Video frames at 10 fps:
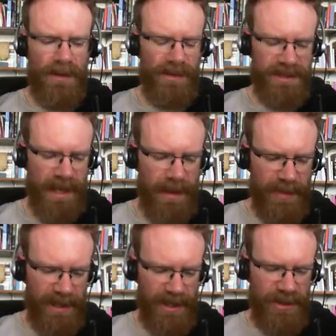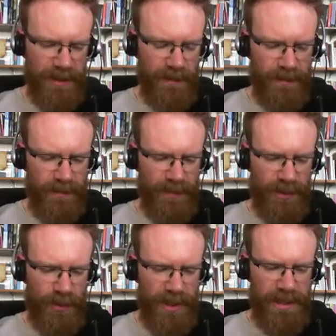this combination
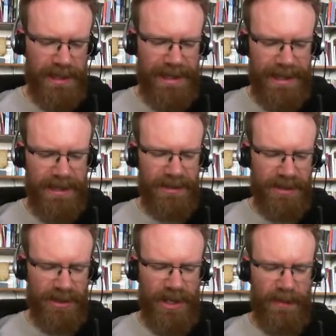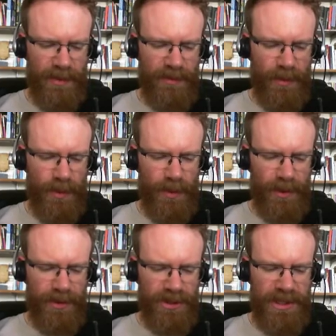between he is the shepherd of
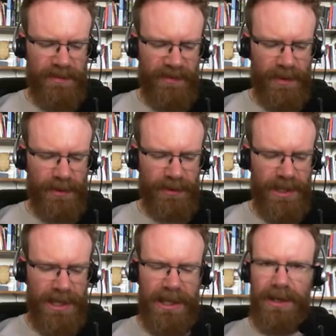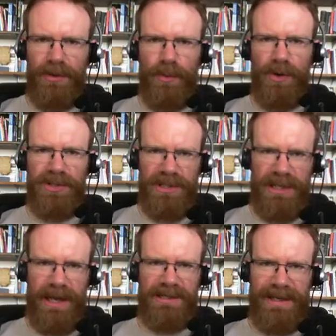Uruk, the sheepfold. In other words,
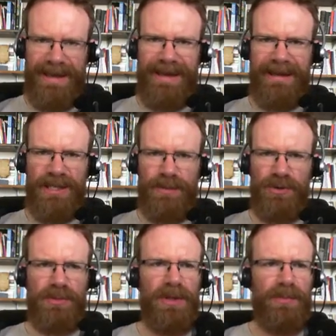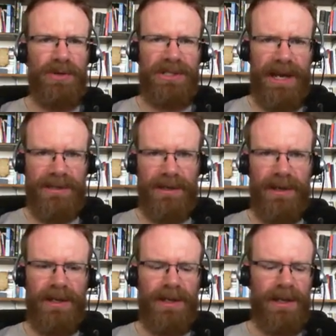as king, he's supposed to be the
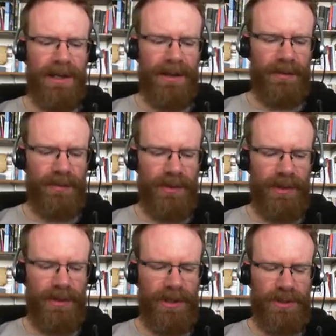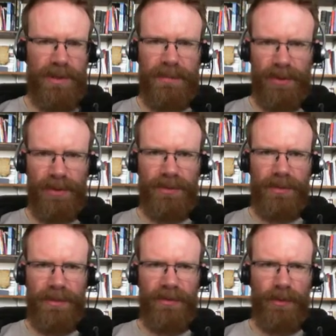protector. Uh, the his people,
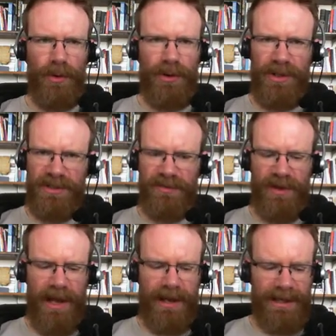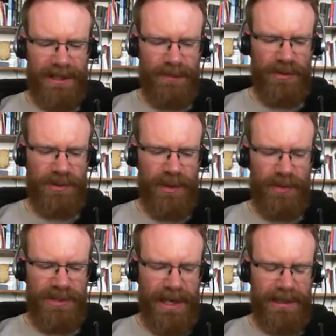the people of Uruk, are his flock, and he's supposed to
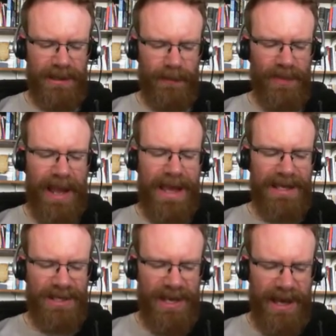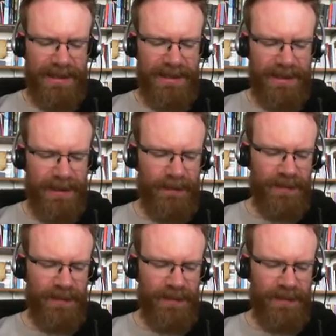be protecting them. Yet